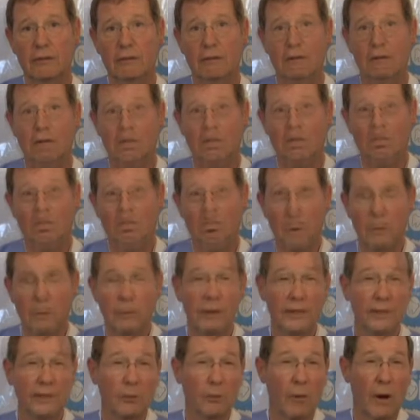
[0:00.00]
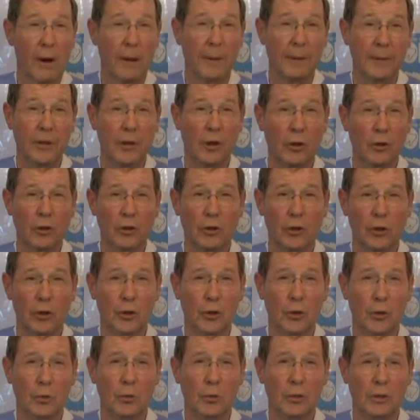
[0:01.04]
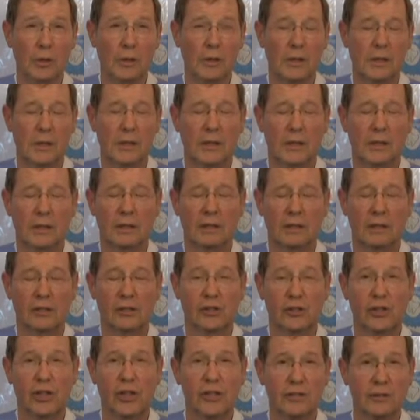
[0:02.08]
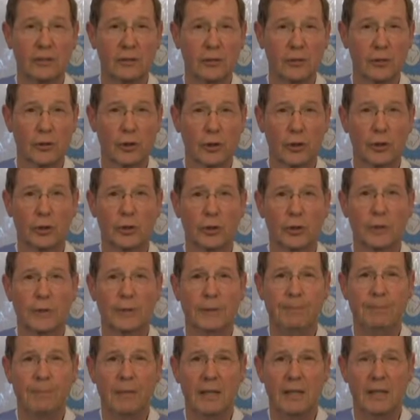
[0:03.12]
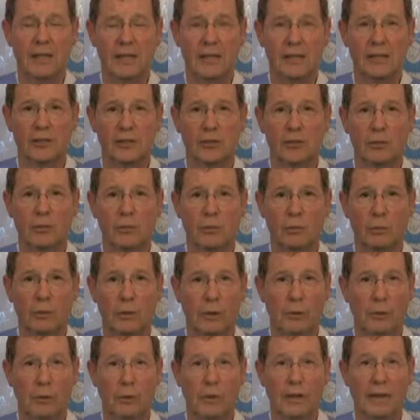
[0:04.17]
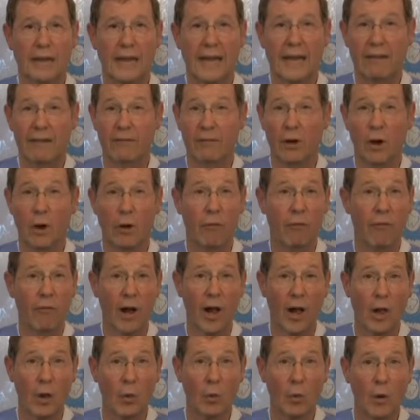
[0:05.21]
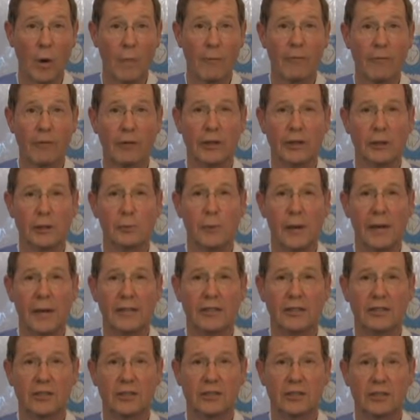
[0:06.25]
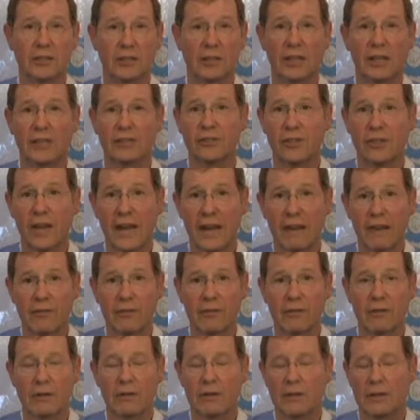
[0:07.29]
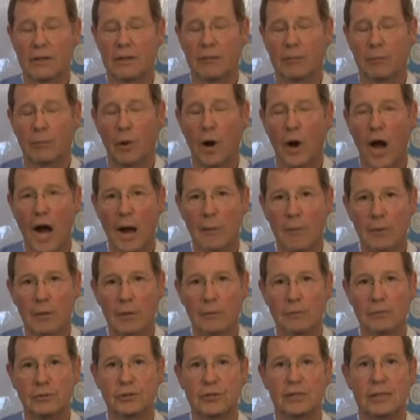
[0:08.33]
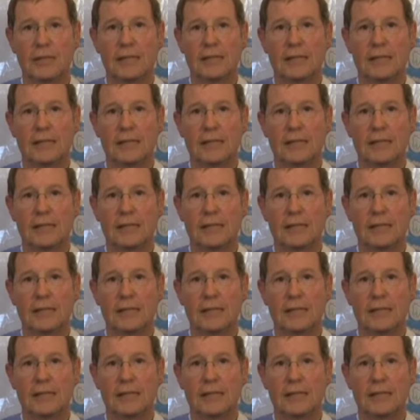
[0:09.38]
the one reason why we don't do extensive surgery is we really have no follow-up for these patients unless they have problems,